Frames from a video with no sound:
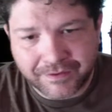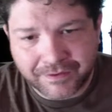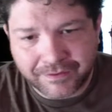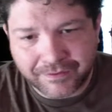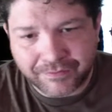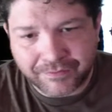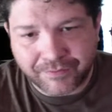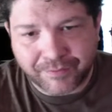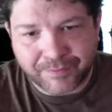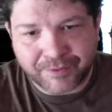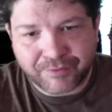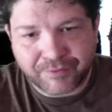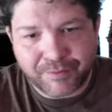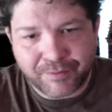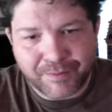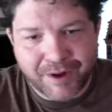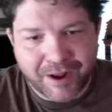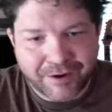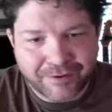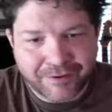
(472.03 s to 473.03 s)
Norman
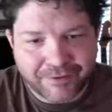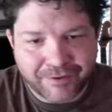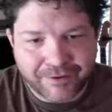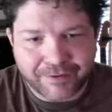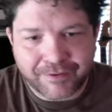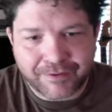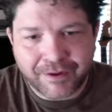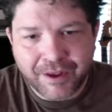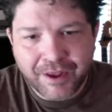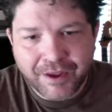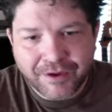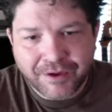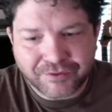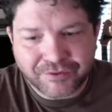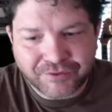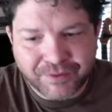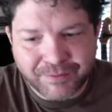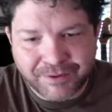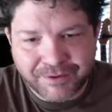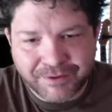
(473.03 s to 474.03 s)
Krumanacher are
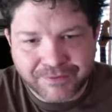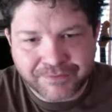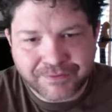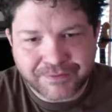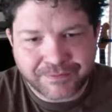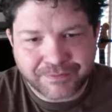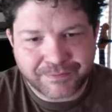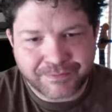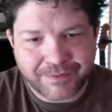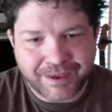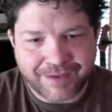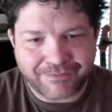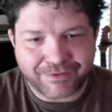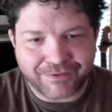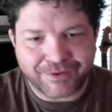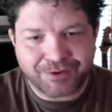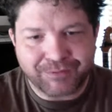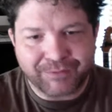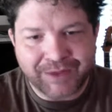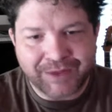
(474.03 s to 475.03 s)
contributors. Have a
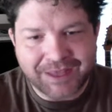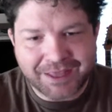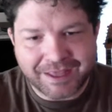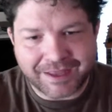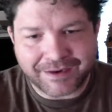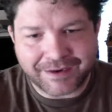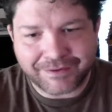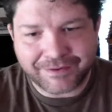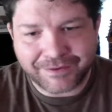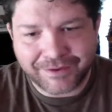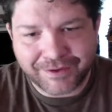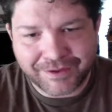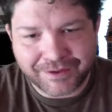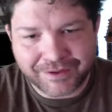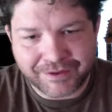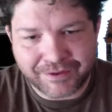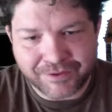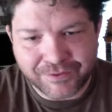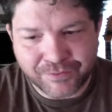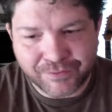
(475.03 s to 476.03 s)
good weekend.
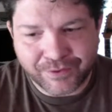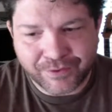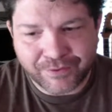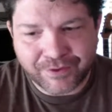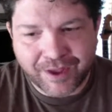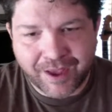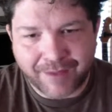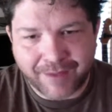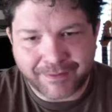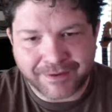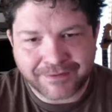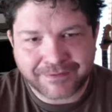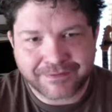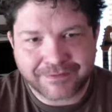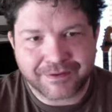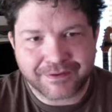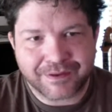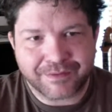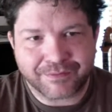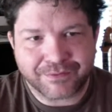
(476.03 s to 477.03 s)
Enjoy your comics,
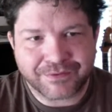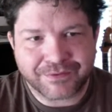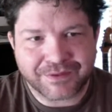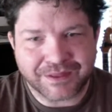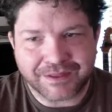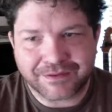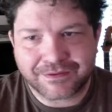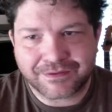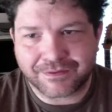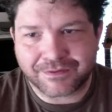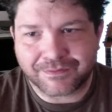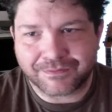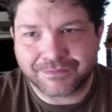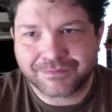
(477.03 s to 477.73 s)
and we'll see you soon.